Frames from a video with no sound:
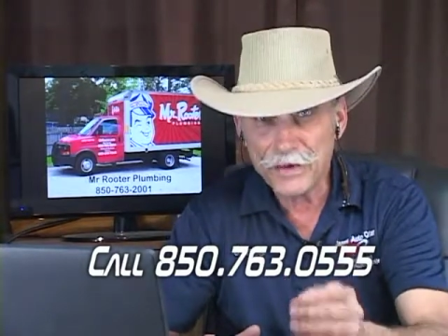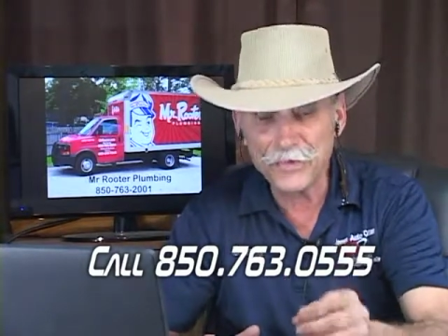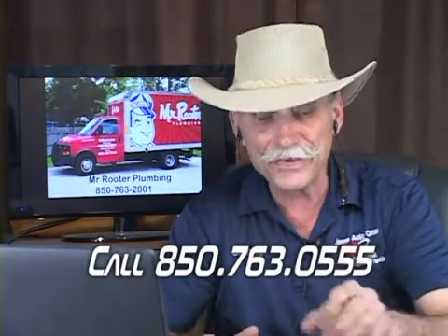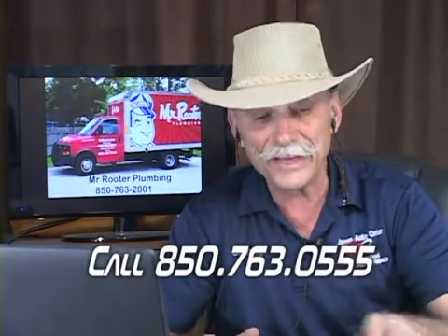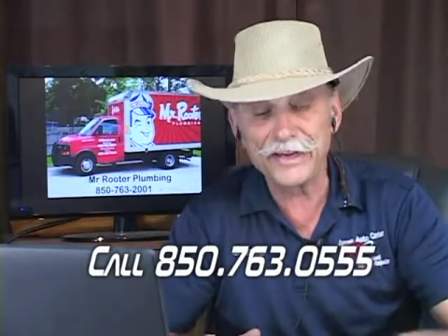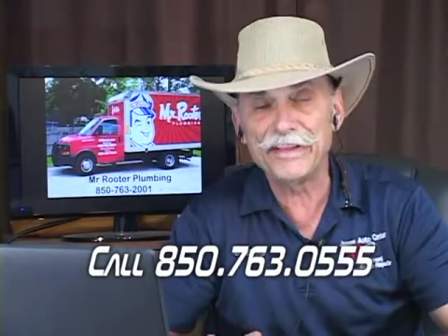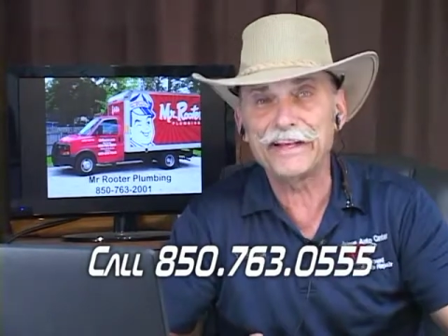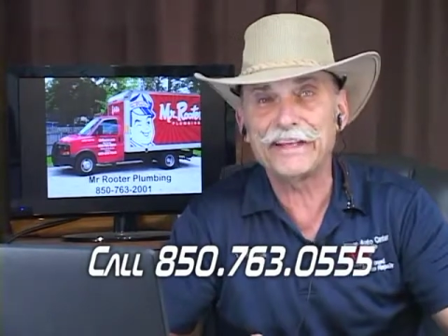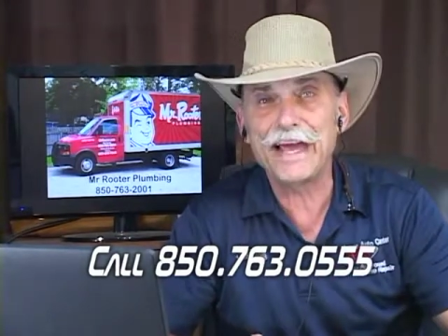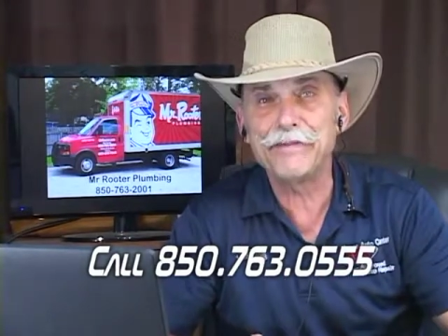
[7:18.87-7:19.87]
Will save
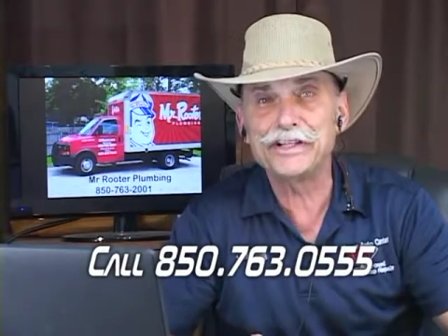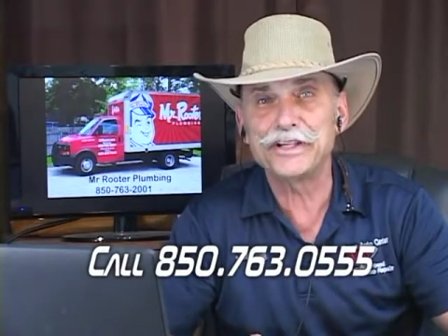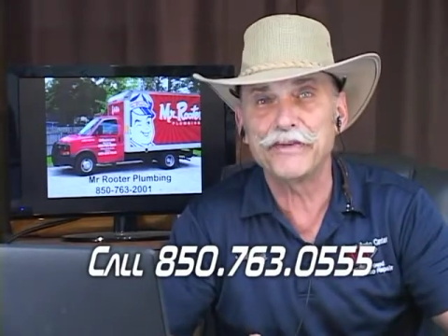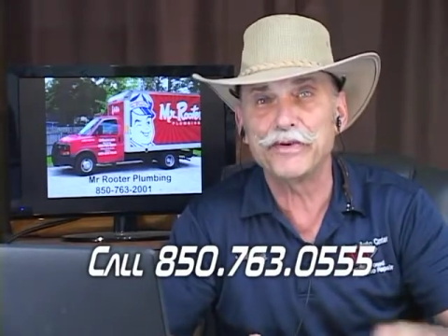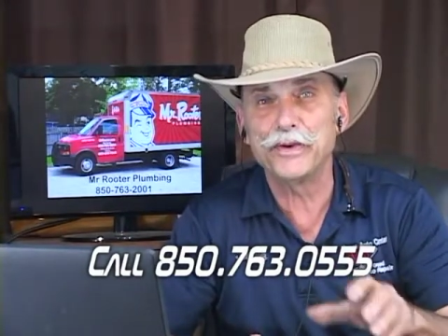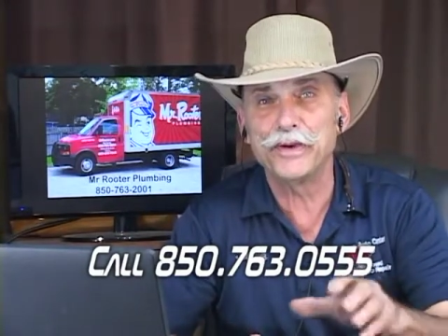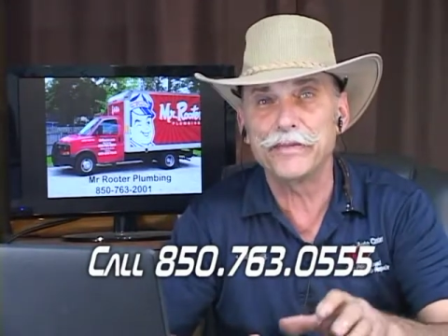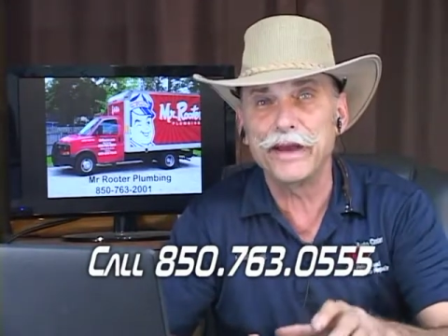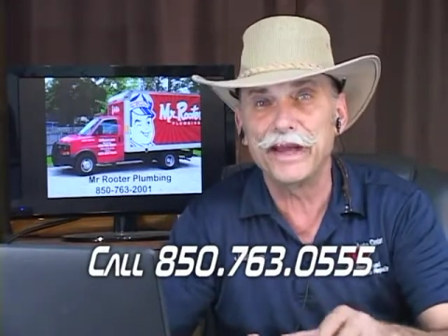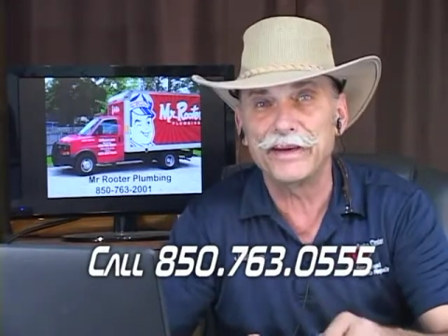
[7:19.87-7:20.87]
that timing chain from
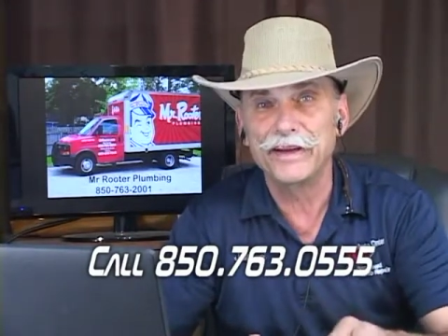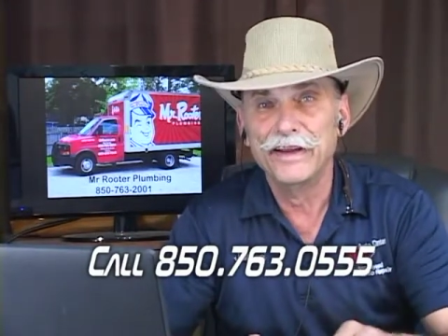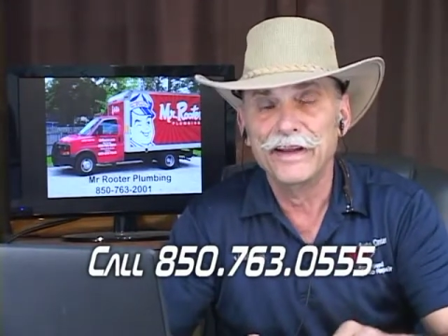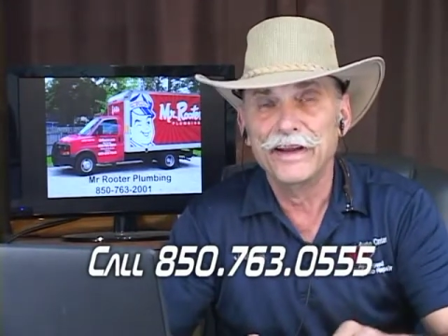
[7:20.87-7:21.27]
going bad.